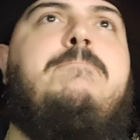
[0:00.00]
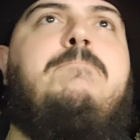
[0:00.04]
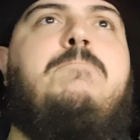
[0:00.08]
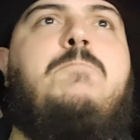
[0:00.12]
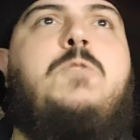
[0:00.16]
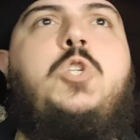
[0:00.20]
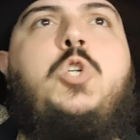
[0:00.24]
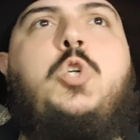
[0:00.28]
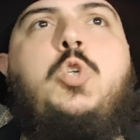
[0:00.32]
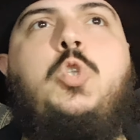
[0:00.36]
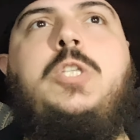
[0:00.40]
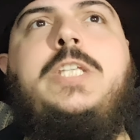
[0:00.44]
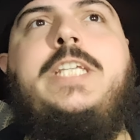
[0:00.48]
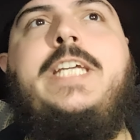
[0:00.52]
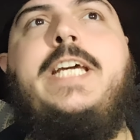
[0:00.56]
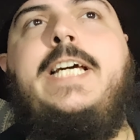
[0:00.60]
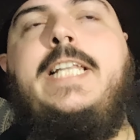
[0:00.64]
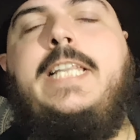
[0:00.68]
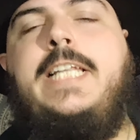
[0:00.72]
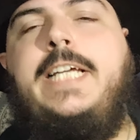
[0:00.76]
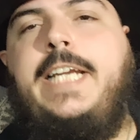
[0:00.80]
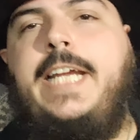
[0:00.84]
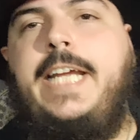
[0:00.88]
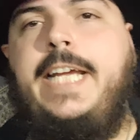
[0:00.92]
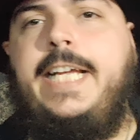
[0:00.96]

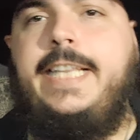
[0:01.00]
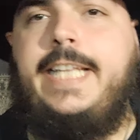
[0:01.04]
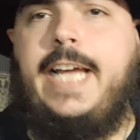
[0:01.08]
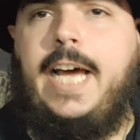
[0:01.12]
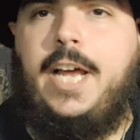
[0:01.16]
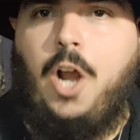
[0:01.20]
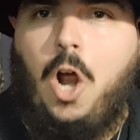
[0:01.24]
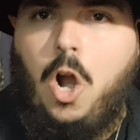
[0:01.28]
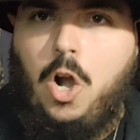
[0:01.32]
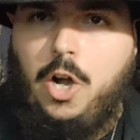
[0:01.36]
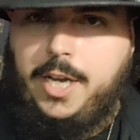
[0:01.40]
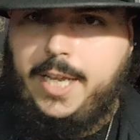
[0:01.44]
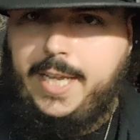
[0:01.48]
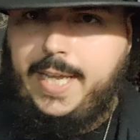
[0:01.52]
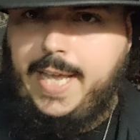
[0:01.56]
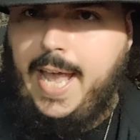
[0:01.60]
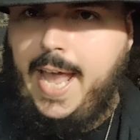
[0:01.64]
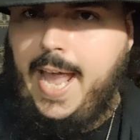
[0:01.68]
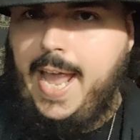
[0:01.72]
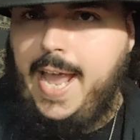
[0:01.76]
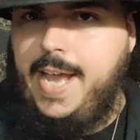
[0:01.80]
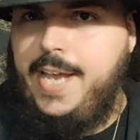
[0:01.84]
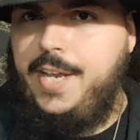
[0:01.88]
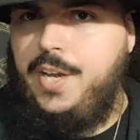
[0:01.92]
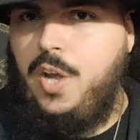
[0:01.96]
utility that
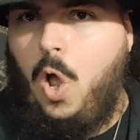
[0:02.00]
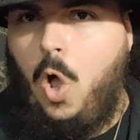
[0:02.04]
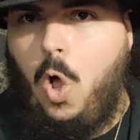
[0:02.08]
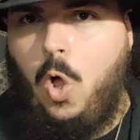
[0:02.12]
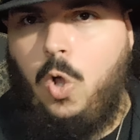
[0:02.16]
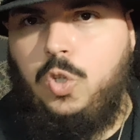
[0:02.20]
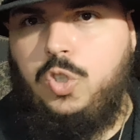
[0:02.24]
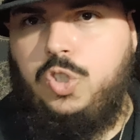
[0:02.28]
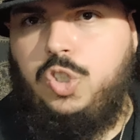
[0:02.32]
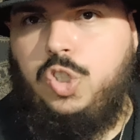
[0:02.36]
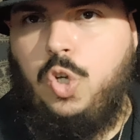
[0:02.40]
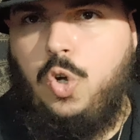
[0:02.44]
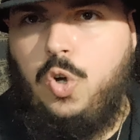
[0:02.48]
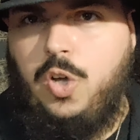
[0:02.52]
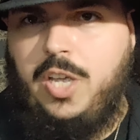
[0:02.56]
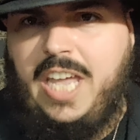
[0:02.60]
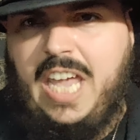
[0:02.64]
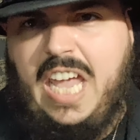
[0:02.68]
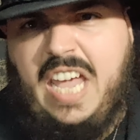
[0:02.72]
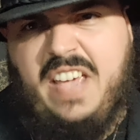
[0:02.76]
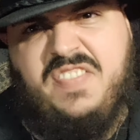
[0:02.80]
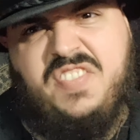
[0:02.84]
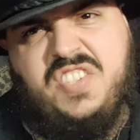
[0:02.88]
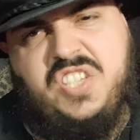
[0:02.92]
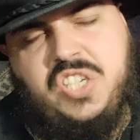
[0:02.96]
Arcane also
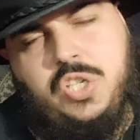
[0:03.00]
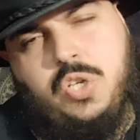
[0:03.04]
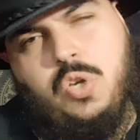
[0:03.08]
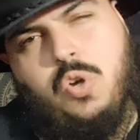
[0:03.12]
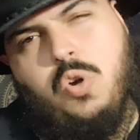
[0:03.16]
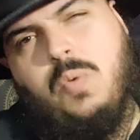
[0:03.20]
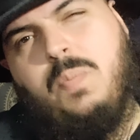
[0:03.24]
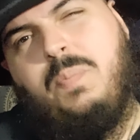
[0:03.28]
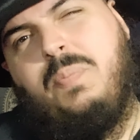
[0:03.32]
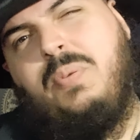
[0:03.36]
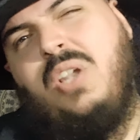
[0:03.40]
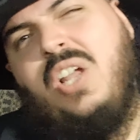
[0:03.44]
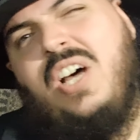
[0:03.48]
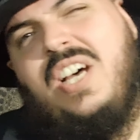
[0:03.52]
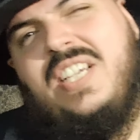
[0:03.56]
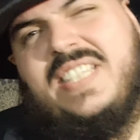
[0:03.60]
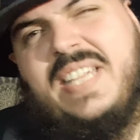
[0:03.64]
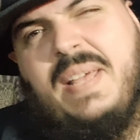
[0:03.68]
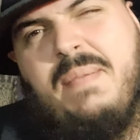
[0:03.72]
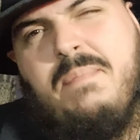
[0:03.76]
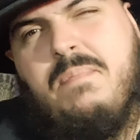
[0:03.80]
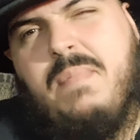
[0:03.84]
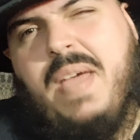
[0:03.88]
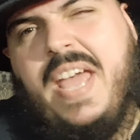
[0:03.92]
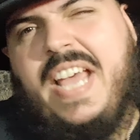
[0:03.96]
gives you, plus
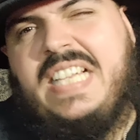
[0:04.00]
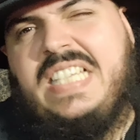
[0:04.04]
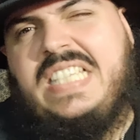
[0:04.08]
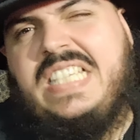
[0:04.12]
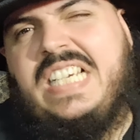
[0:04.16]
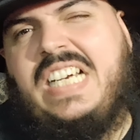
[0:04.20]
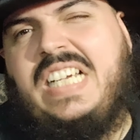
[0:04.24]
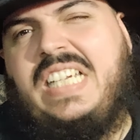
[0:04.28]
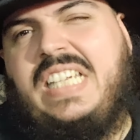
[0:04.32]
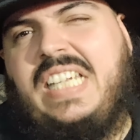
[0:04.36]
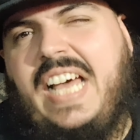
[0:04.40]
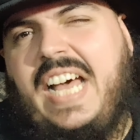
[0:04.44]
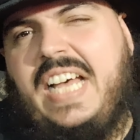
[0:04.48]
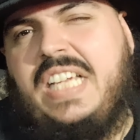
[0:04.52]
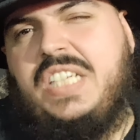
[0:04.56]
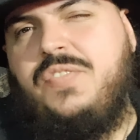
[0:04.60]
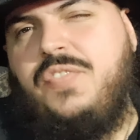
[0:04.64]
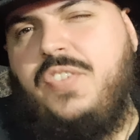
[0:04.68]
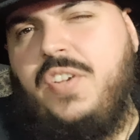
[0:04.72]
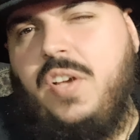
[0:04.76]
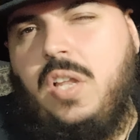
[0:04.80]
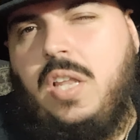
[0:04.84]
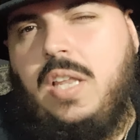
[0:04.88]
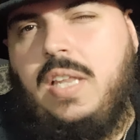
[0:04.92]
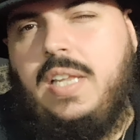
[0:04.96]
it makes the class
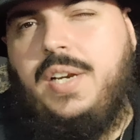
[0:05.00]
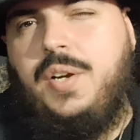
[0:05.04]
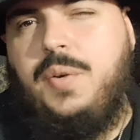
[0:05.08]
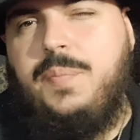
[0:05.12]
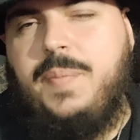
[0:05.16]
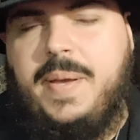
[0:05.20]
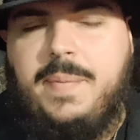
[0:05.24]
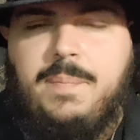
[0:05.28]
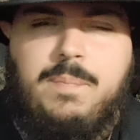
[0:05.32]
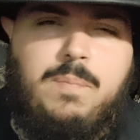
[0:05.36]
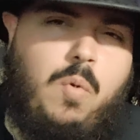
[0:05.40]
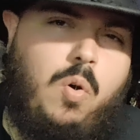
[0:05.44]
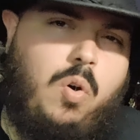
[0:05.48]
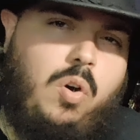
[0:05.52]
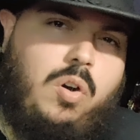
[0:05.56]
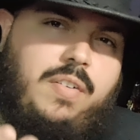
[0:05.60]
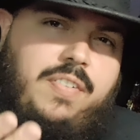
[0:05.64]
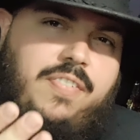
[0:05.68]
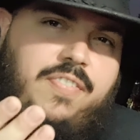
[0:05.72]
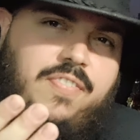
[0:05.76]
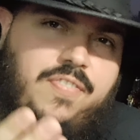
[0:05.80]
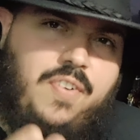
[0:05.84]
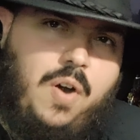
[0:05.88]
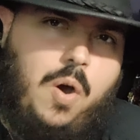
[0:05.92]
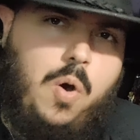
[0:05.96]
feel a little bit more
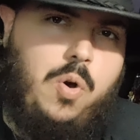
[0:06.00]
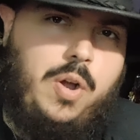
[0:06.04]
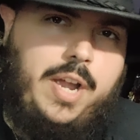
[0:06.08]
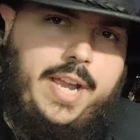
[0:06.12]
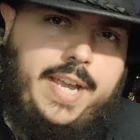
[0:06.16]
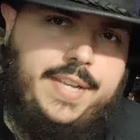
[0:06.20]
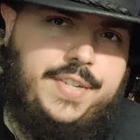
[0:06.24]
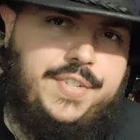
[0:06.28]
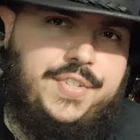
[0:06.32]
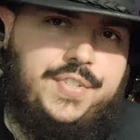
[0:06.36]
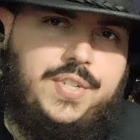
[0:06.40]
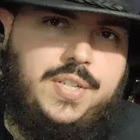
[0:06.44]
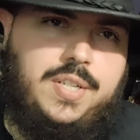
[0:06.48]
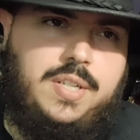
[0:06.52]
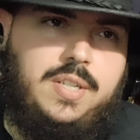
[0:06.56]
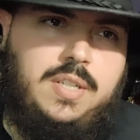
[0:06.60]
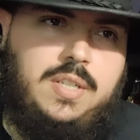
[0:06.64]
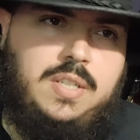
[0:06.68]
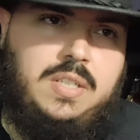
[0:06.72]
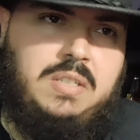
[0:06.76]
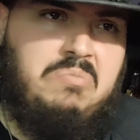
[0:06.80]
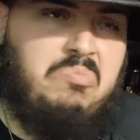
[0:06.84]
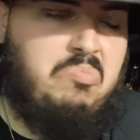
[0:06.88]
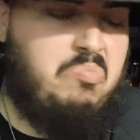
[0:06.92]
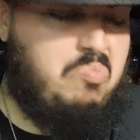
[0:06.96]
focused.
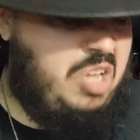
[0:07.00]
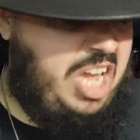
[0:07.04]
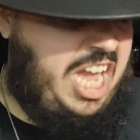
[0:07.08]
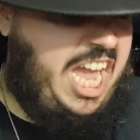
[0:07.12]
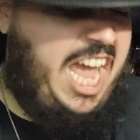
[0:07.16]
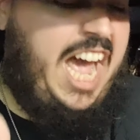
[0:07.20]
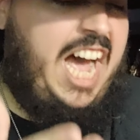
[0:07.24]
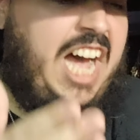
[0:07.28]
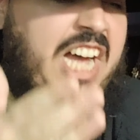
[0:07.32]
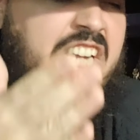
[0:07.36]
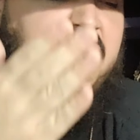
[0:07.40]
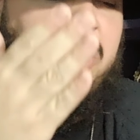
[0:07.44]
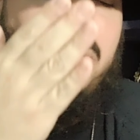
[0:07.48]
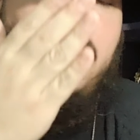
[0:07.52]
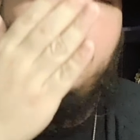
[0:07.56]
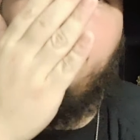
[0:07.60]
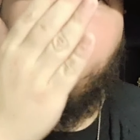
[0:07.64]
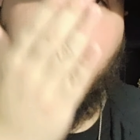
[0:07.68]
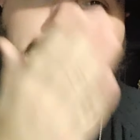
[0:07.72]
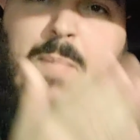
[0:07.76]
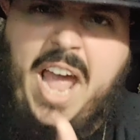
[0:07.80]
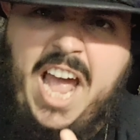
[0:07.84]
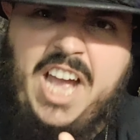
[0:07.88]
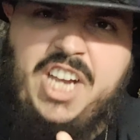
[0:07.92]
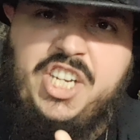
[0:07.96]
It has
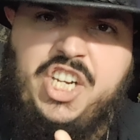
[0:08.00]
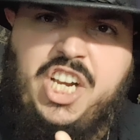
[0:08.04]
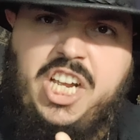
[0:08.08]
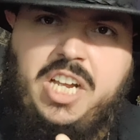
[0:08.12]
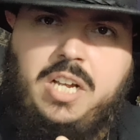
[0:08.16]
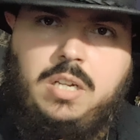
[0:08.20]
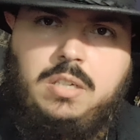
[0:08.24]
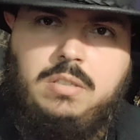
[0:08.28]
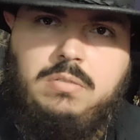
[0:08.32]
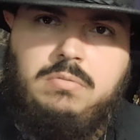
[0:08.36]
magic,